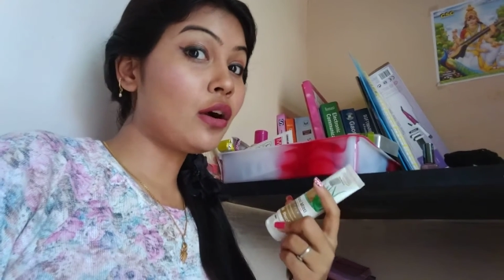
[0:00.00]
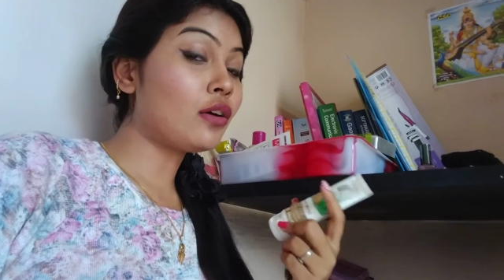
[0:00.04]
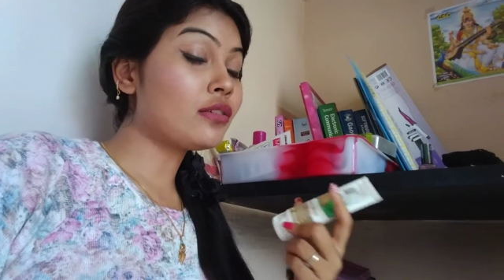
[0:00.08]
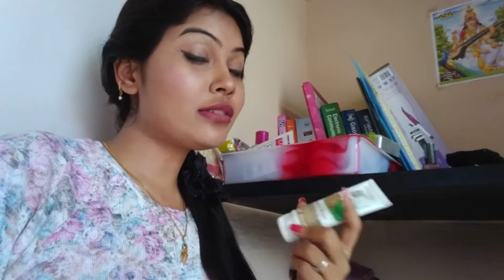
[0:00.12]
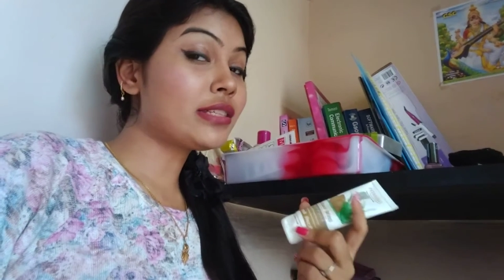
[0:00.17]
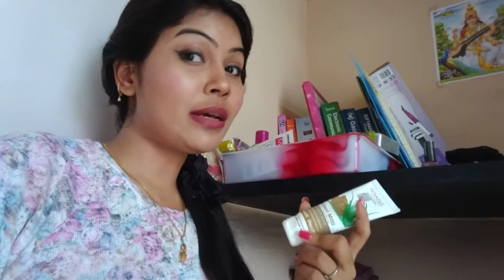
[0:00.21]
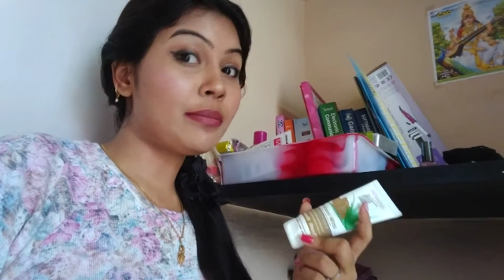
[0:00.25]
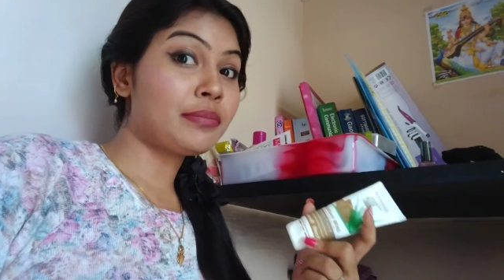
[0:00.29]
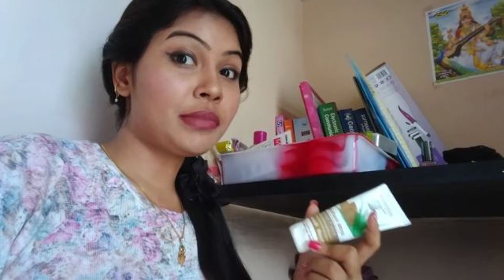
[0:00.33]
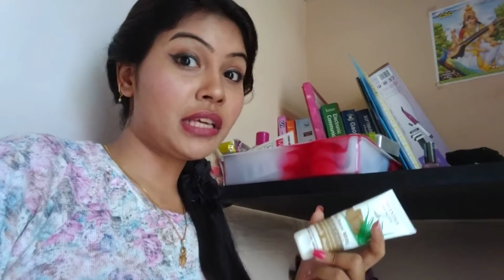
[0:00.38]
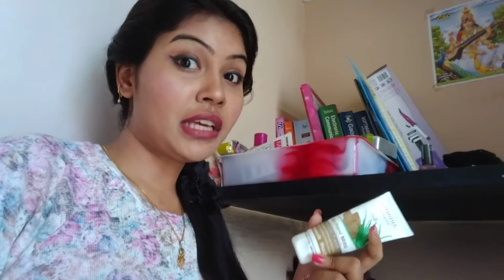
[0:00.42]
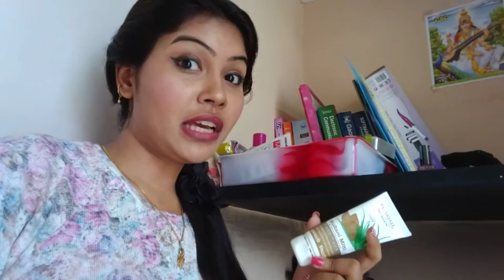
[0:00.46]
or
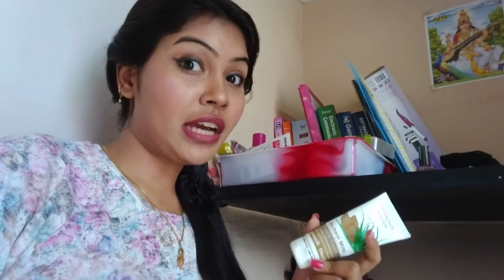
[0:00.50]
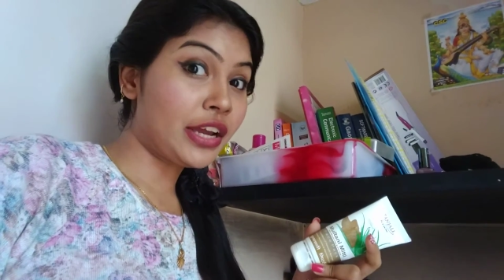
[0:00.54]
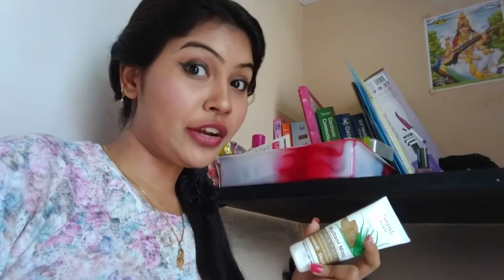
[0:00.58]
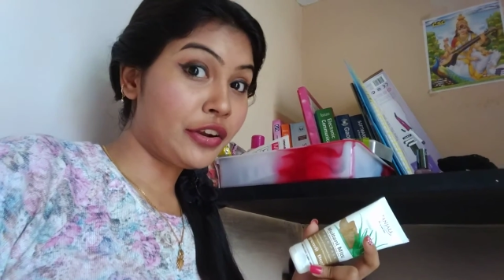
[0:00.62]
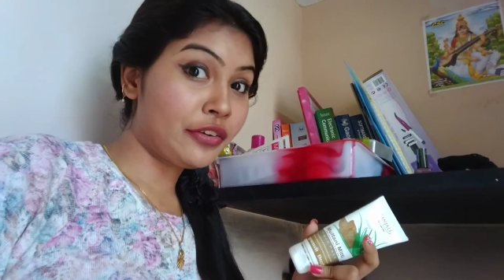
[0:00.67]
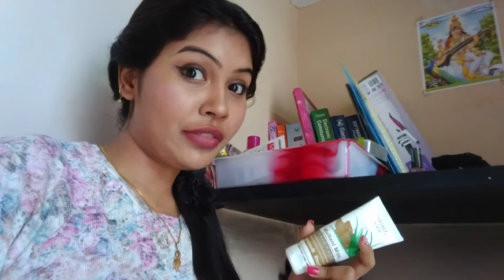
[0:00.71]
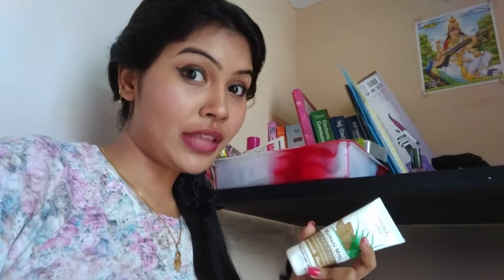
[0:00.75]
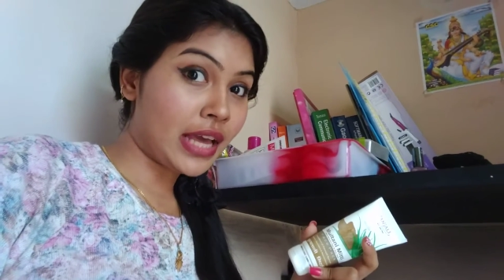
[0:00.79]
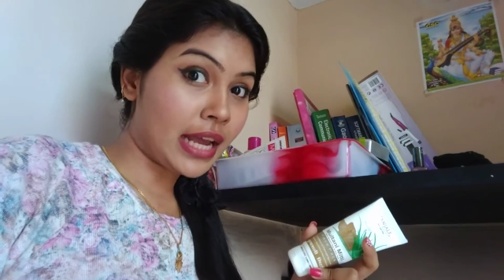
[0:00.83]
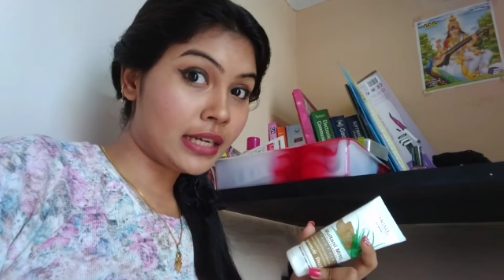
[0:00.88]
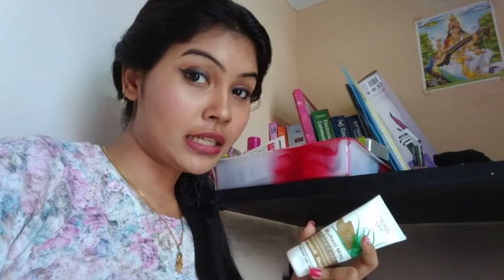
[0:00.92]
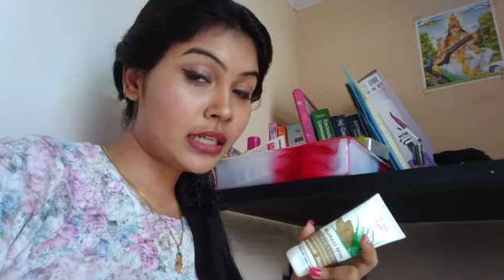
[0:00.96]
something kind
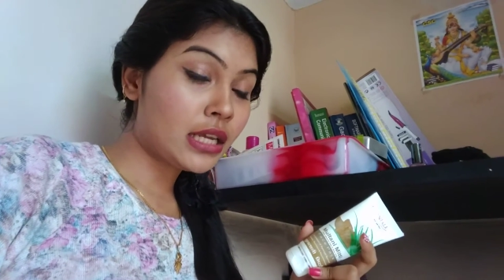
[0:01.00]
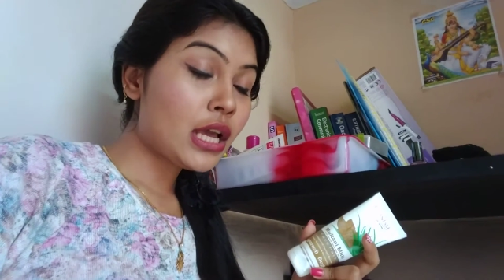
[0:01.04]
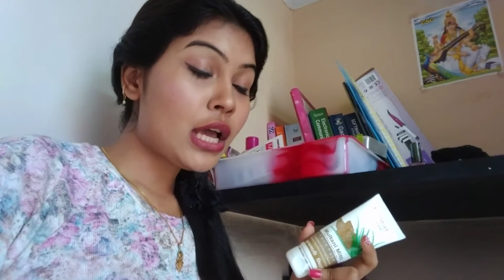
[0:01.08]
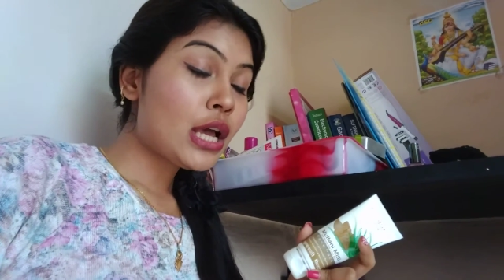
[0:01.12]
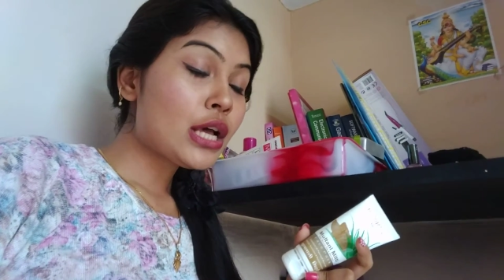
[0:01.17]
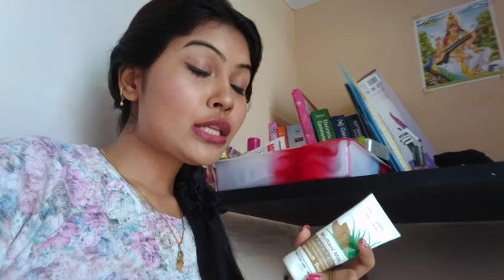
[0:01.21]
of that.